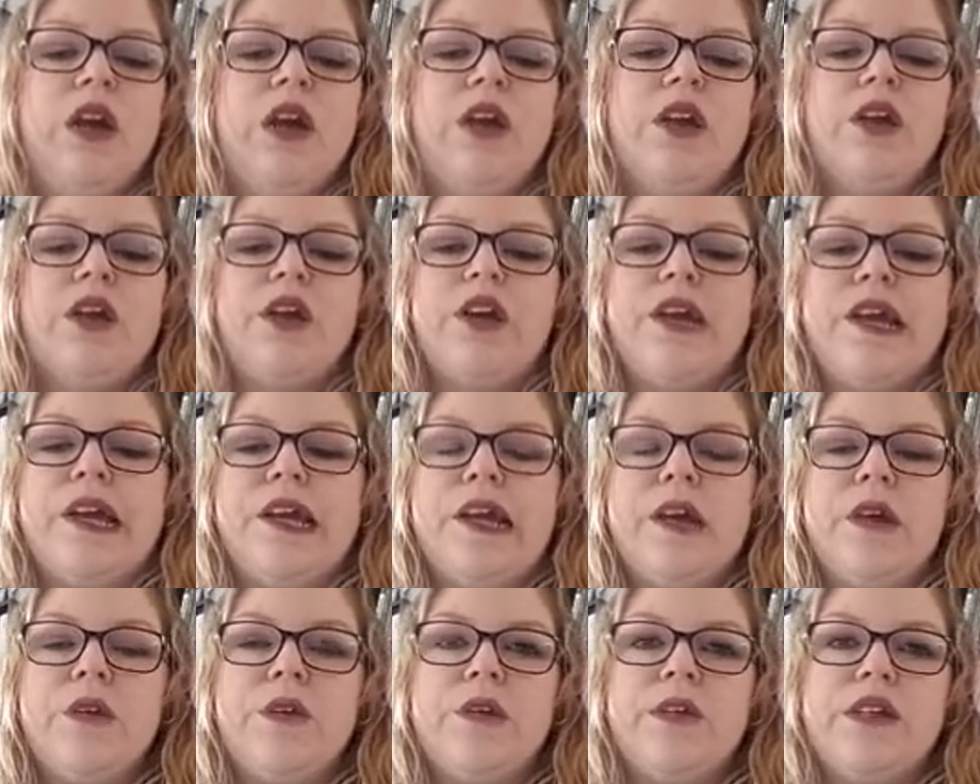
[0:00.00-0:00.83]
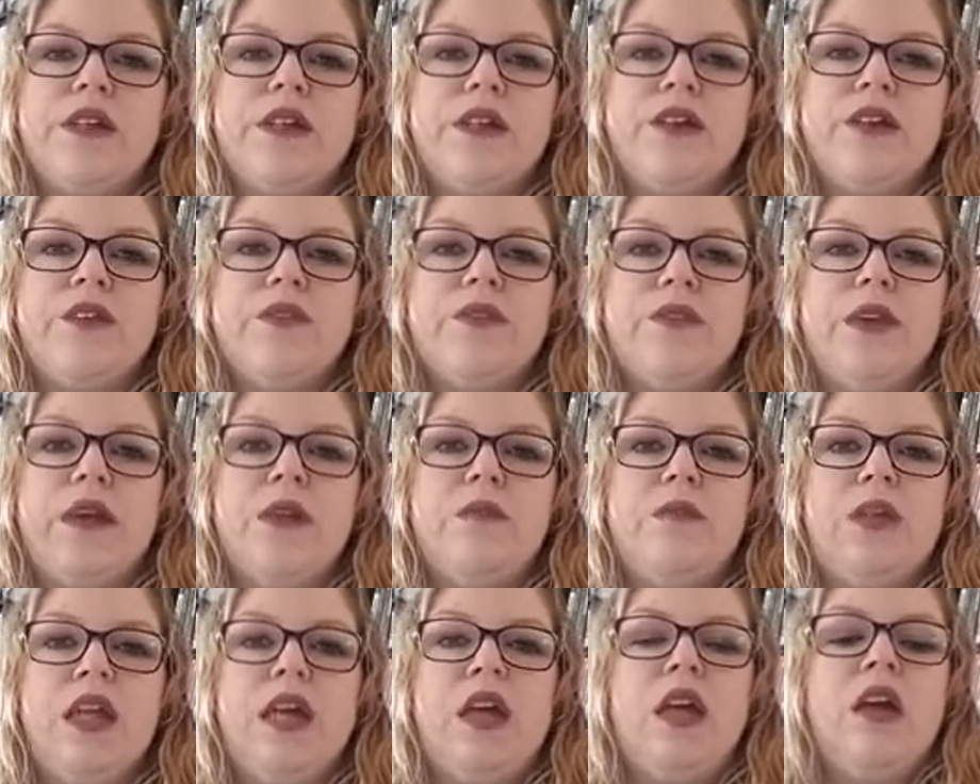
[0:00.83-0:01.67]
your kiddos and your
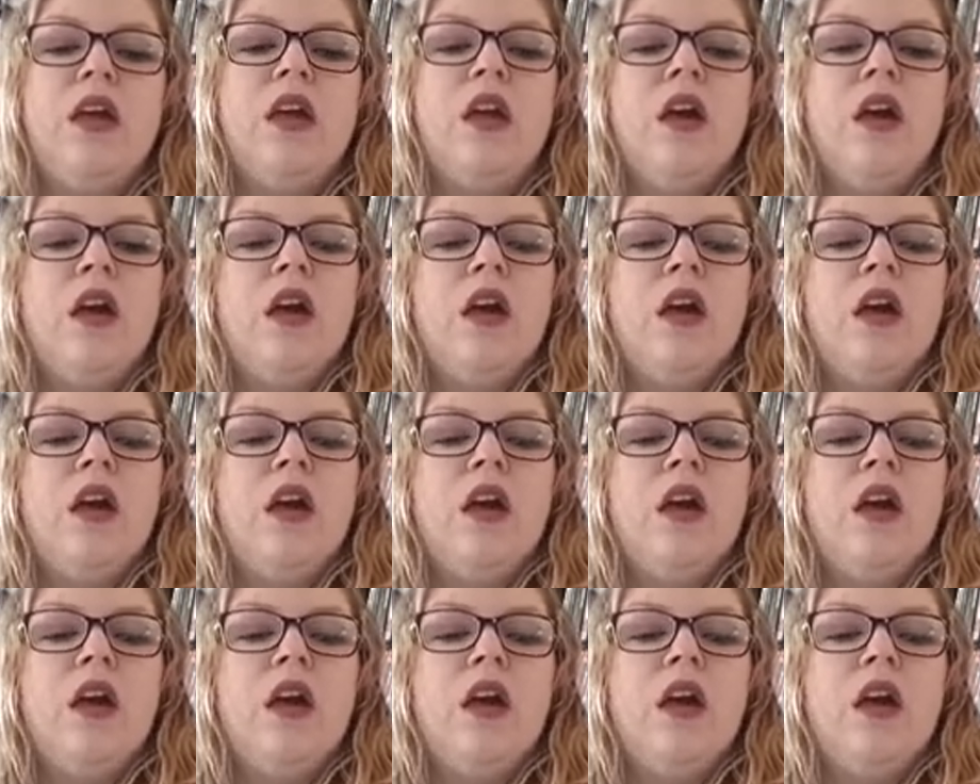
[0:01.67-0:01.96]
family.